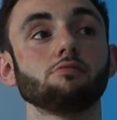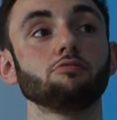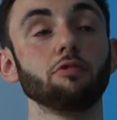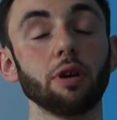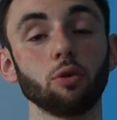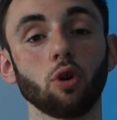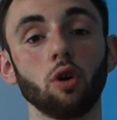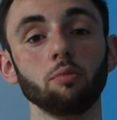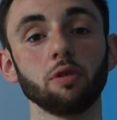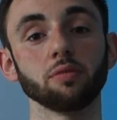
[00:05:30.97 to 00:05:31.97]
real
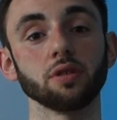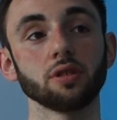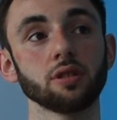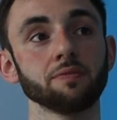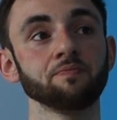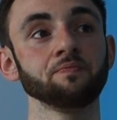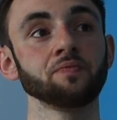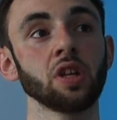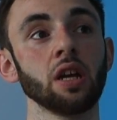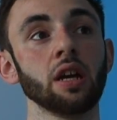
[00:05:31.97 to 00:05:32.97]
compliments
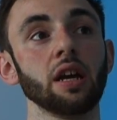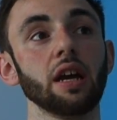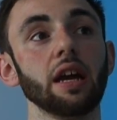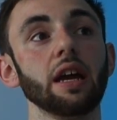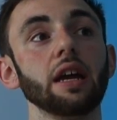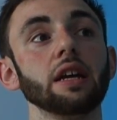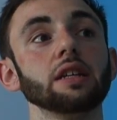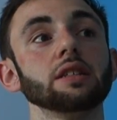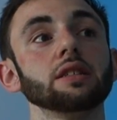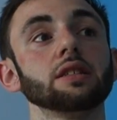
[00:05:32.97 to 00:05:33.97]

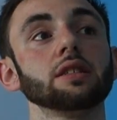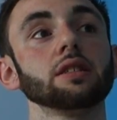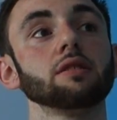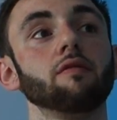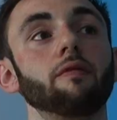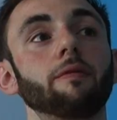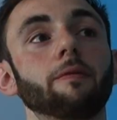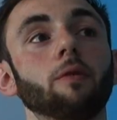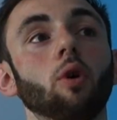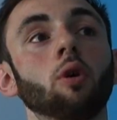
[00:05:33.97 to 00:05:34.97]
is
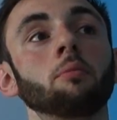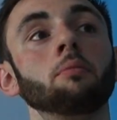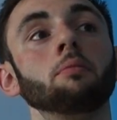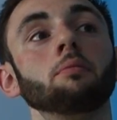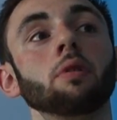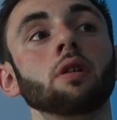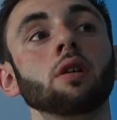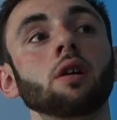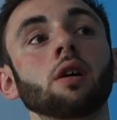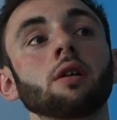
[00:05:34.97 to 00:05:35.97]
from
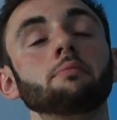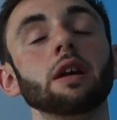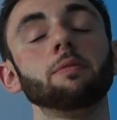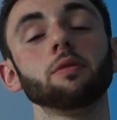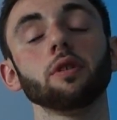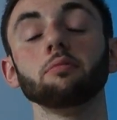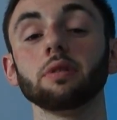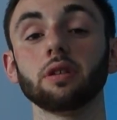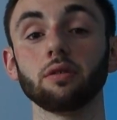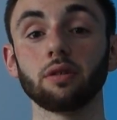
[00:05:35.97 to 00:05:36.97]
people that have
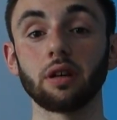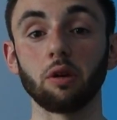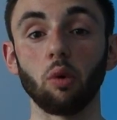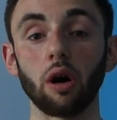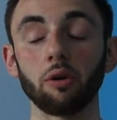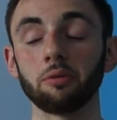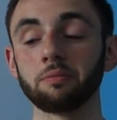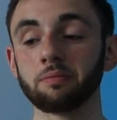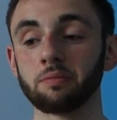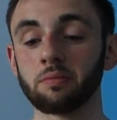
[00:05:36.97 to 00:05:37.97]
been doing it a while.
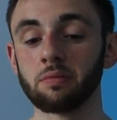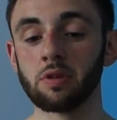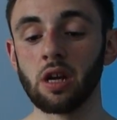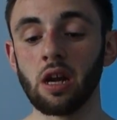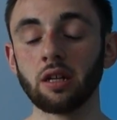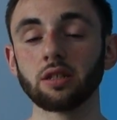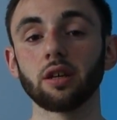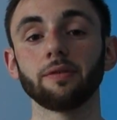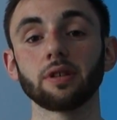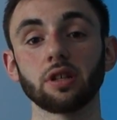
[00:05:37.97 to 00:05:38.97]

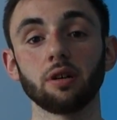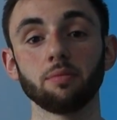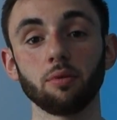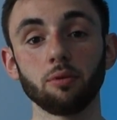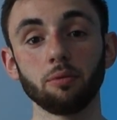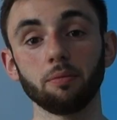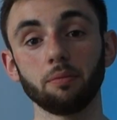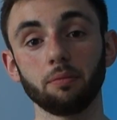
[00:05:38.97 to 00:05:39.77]
So for example,